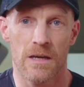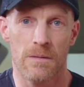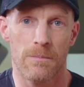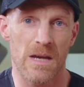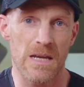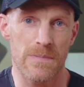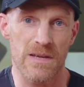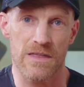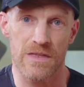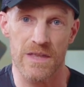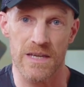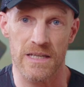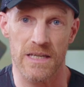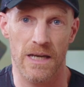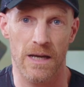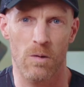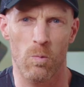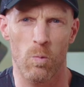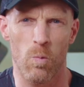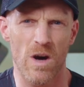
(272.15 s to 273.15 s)
maybe
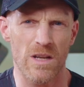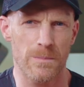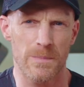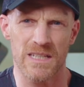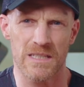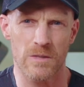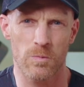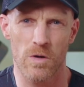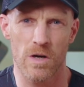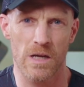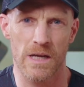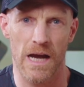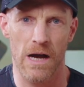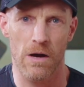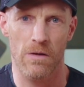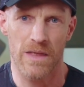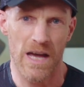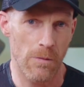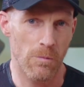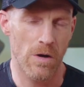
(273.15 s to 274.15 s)
thinking, "One missed
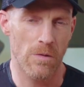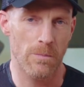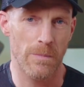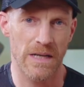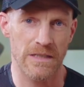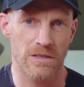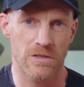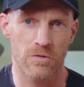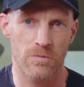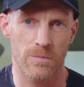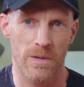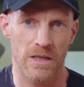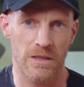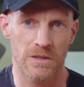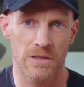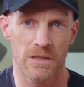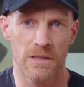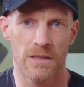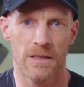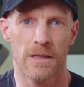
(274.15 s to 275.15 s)
workout, that won't matter too
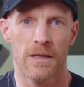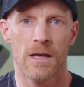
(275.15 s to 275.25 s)
much."